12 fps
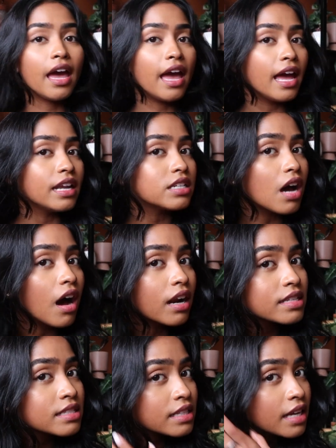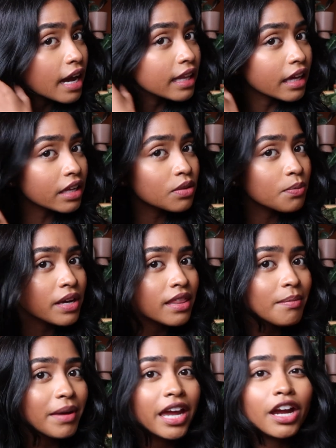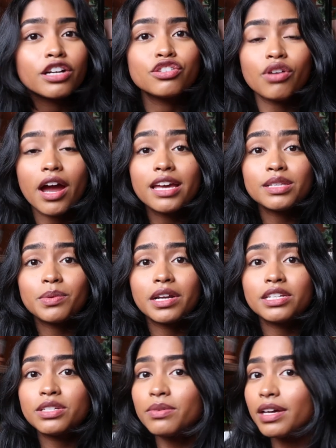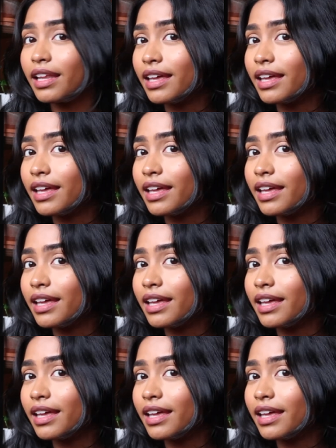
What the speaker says: And honestly, I like the way that my hair dries when I do it.